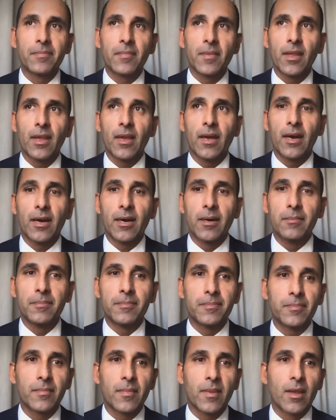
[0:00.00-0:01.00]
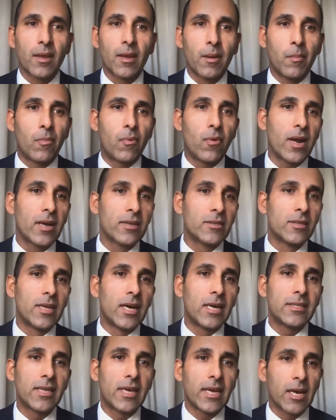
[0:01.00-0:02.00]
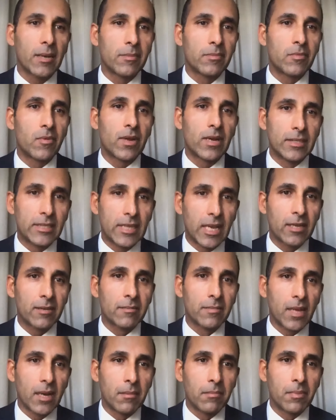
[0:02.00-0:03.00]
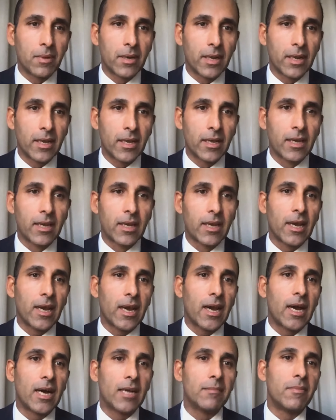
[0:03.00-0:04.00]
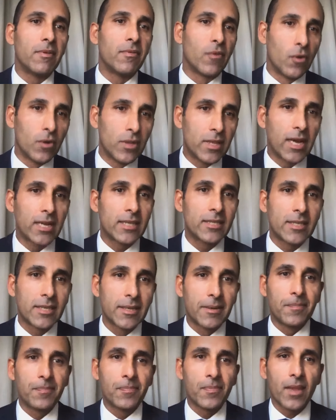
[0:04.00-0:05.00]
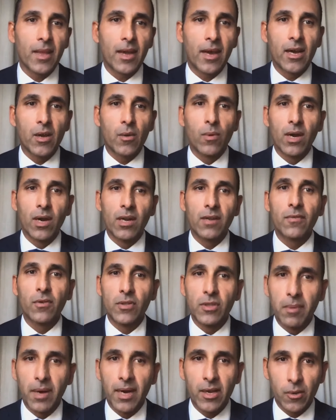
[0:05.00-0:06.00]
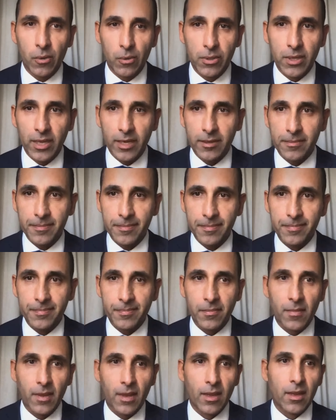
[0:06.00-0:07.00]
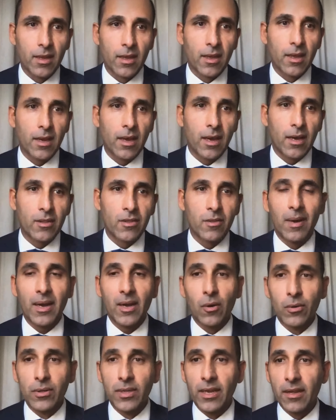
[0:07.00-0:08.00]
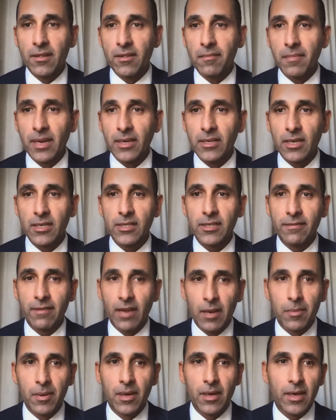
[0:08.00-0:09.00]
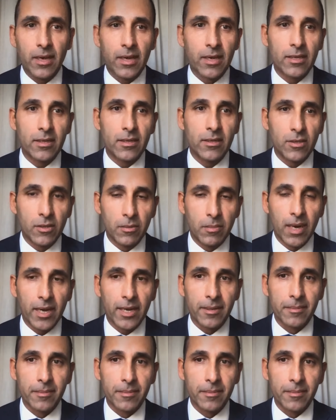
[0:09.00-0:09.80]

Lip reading: Prior to that, I helped run a telecom company, and before that, I worked for Dubai Holding. Dubai Holding is a major developer in Dubai.